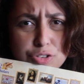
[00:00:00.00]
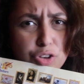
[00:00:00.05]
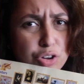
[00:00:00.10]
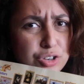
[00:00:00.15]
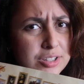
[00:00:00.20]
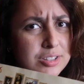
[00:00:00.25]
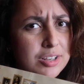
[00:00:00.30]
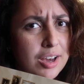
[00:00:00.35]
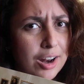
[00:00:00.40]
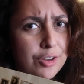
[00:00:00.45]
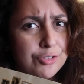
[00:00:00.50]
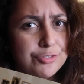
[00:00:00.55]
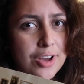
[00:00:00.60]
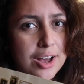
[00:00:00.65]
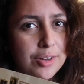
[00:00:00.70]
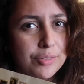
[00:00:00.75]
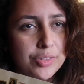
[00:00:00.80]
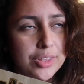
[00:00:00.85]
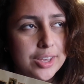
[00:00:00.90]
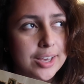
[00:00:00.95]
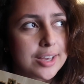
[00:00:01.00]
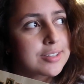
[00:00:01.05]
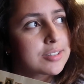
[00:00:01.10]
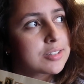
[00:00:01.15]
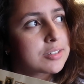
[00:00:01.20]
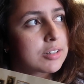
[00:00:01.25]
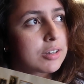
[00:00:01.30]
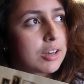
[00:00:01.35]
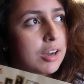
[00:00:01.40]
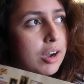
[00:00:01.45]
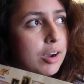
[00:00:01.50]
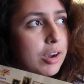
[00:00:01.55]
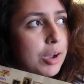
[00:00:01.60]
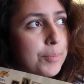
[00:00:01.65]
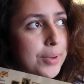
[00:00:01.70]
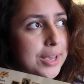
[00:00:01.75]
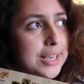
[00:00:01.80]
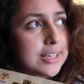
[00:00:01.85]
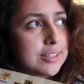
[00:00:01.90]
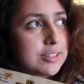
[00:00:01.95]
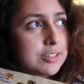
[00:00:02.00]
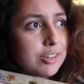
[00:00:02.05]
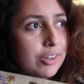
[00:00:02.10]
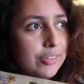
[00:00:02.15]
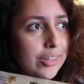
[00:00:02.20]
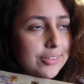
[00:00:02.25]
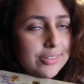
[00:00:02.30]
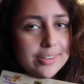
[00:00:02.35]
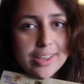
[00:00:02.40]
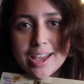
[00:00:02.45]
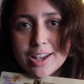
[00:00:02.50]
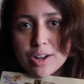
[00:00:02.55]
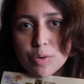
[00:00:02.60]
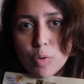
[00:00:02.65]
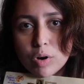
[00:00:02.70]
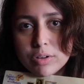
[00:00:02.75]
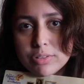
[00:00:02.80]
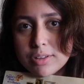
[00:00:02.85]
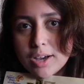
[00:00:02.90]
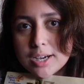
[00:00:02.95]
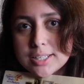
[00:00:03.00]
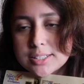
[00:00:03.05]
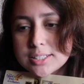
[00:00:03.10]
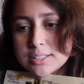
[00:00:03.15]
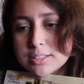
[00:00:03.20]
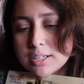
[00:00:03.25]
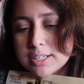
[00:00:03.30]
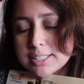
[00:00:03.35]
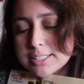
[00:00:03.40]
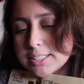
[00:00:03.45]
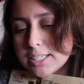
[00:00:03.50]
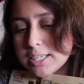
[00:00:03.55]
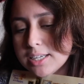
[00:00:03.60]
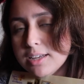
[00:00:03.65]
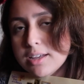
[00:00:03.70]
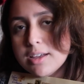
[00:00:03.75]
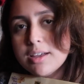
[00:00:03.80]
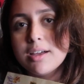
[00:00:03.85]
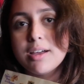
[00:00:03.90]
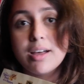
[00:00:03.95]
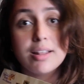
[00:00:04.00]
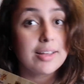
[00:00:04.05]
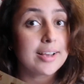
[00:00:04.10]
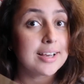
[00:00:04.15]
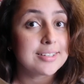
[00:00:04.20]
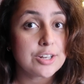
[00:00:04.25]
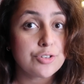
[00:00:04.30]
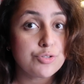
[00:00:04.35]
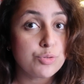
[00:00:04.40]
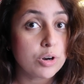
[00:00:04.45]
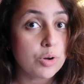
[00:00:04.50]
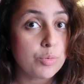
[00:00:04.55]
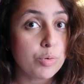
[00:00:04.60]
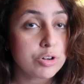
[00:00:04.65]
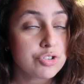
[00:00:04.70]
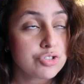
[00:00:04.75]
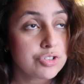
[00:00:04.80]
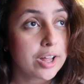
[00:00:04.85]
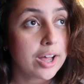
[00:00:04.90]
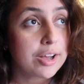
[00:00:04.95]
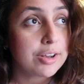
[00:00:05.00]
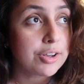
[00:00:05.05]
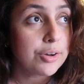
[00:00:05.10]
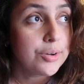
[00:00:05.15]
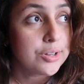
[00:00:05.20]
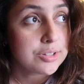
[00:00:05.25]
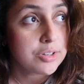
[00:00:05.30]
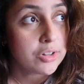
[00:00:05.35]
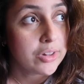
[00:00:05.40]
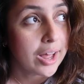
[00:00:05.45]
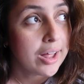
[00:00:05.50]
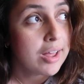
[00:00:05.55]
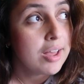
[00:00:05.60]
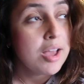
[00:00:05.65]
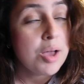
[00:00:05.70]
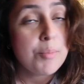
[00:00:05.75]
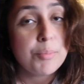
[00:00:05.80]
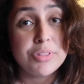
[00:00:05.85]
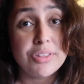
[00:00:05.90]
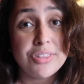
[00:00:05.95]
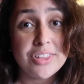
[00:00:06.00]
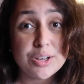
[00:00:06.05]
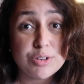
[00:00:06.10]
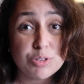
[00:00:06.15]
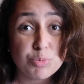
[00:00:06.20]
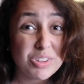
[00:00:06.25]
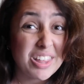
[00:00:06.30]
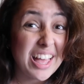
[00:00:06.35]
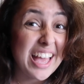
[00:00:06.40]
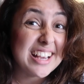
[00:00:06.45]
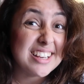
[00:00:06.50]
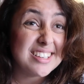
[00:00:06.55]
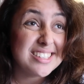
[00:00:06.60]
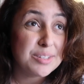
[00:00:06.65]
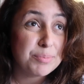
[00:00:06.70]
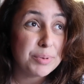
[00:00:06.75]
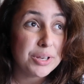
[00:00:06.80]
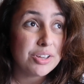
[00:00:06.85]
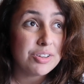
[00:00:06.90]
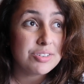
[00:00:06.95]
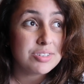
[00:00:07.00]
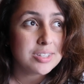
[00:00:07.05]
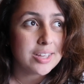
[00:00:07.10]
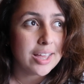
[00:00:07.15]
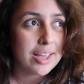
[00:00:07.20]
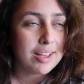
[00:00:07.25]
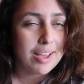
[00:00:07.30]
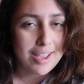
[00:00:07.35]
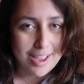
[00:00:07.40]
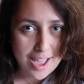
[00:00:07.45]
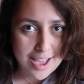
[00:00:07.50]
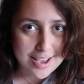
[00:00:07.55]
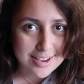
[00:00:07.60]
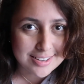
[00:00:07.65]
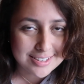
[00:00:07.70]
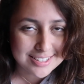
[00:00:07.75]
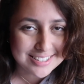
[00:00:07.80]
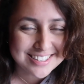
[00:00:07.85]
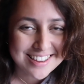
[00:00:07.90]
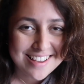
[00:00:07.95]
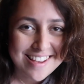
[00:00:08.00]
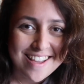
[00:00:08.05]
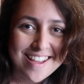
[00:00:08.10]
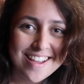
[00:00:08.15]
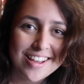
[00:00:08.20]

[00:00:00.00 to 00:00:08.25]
joke aside I found this a bit easier than the egg one that I did last year like I said if you want to watch that go and do that but the thing is with eggs because they're eggs